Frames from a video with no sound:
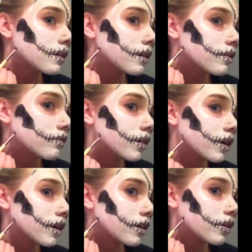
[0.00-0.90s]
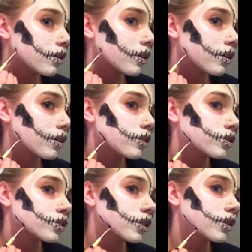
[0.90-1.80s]
and run in along your
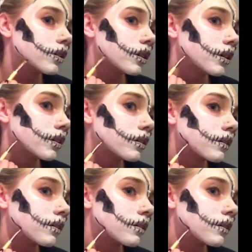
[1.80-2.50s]
jawline.